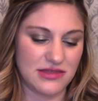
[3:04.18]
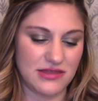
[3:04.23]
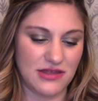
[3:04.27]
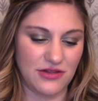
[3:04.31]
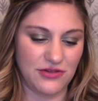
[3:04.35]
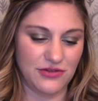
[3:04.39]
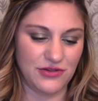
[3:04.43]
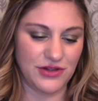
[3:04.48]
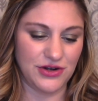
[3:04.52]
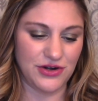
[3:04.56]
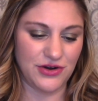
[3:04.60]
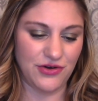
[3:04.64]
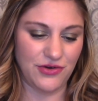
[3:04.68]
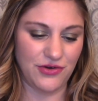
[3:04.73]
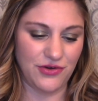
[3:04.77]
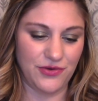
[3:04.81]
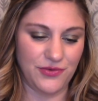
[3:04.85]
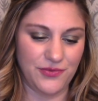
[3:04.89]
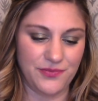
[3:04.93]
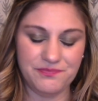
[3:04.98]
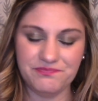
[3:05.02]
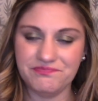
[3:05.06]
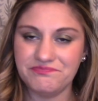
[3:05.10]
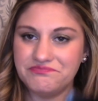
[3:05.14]
the
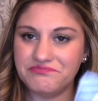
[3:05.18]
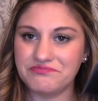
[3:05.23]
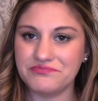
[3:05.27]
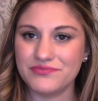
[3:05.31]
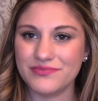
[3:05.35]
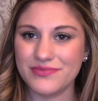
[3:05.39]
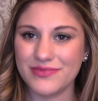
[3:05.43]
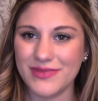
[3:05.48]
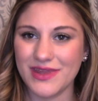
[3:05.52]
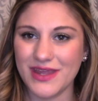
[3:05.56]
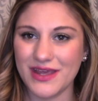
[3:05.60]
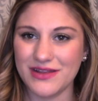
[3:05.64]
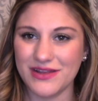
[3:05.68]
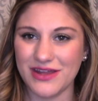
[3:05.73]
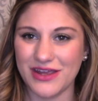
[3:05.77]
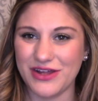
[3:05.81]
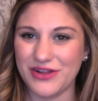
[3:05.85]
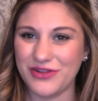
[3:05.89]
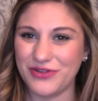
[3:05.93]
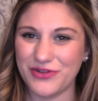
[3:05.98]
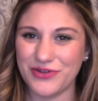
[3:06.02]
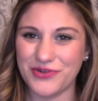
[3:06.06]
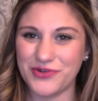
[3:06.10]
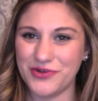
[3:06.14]
little, like a
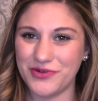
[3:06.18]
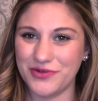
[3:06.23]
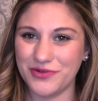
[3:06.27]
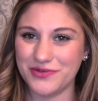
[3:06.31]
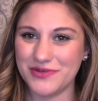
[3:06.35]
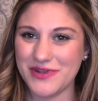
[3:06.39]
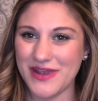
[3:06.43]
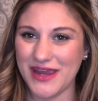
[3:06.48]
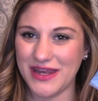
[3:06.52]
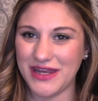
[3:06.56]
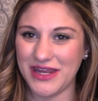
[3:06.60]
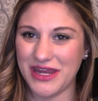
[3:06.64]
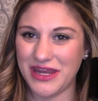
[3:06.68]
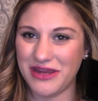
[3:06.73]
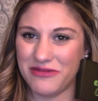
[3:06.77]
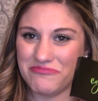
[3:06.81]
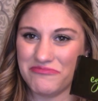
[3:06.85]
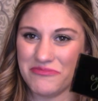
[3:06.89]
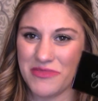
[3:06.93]
little tiny